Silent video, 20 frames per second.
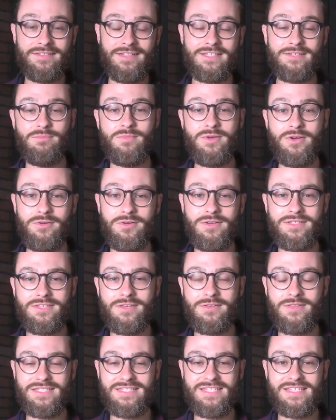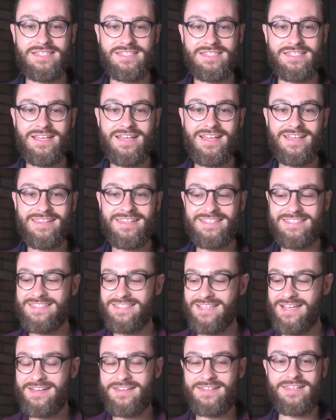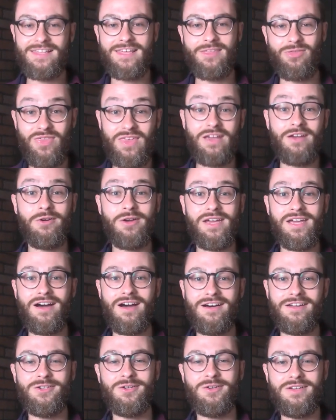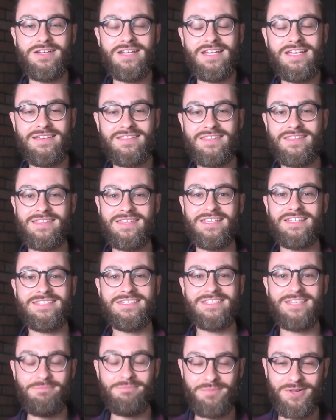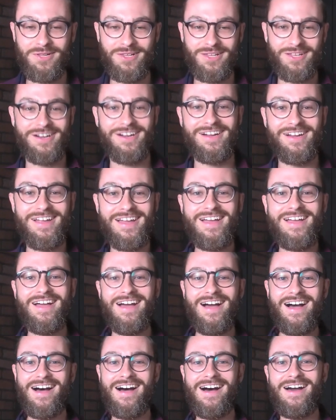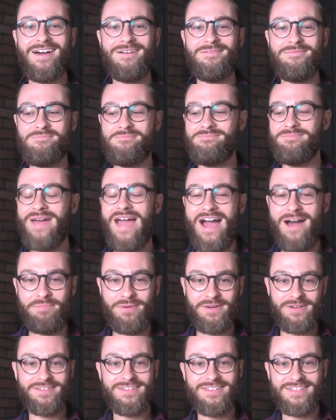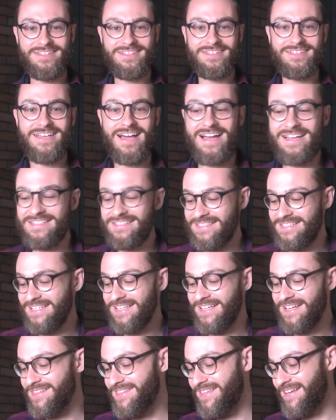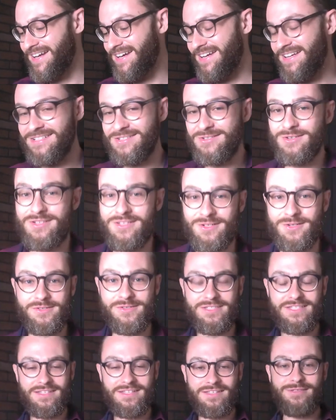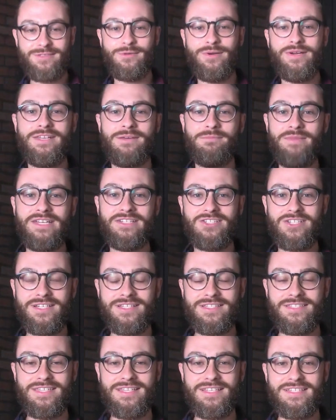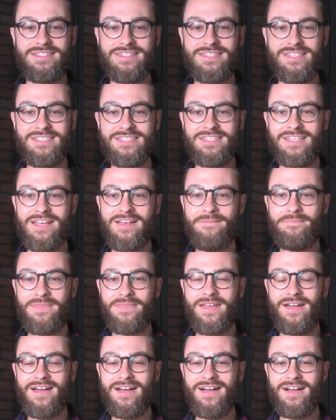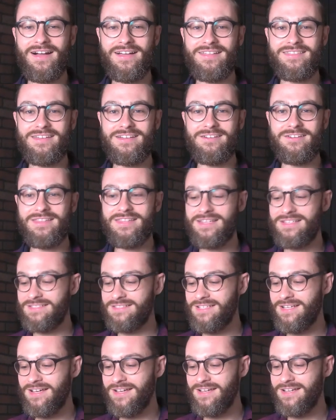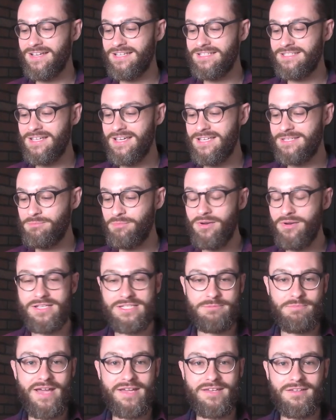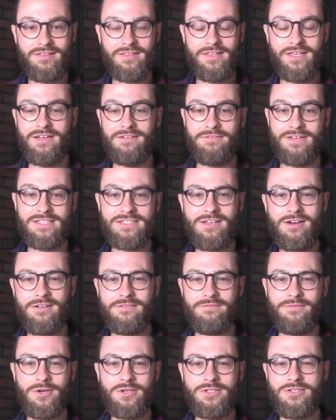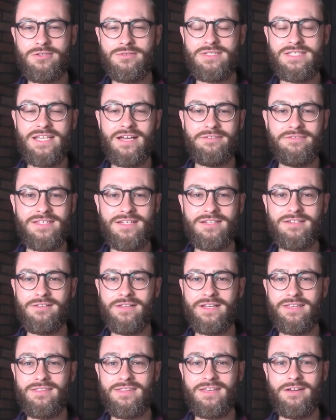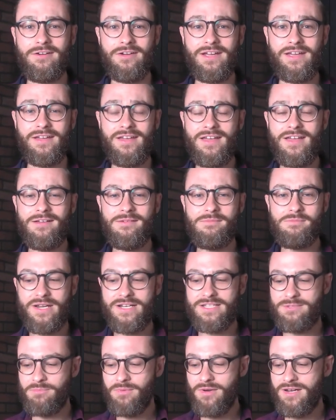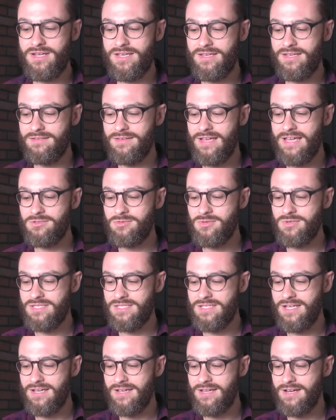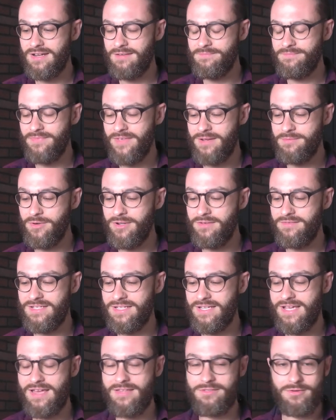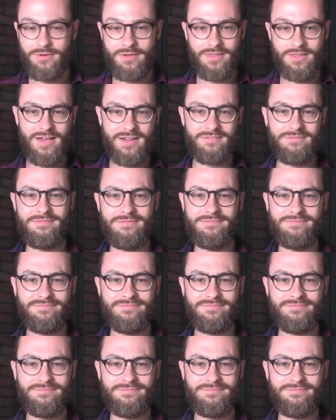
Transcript: this mood so this is this is kind of the theory underneath the simpler uh, map idea that i introduce in the three dimensions this is uh, a theory that uh, is is pretty speculative it's called virtue self-signaling theory but it's pretty interesting and i'm i'm weaving together a lot of